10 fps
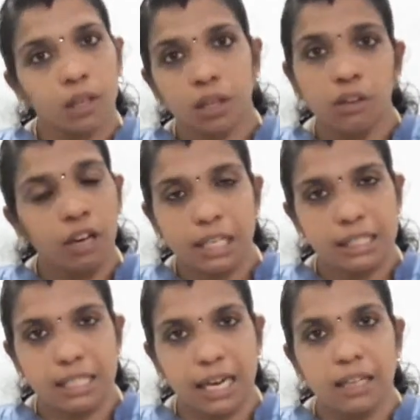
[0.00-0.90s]
You
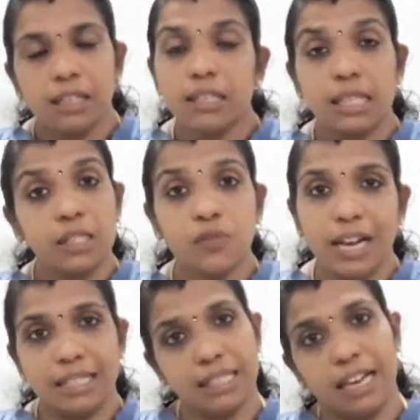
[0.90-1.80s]
understand? This is
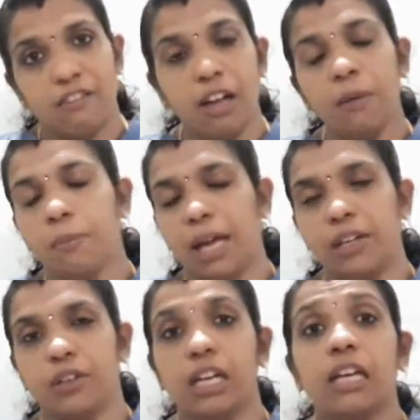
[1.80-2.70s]
Valsalva
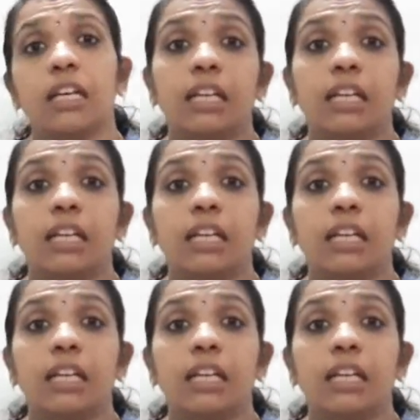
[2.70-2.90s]
maneuver.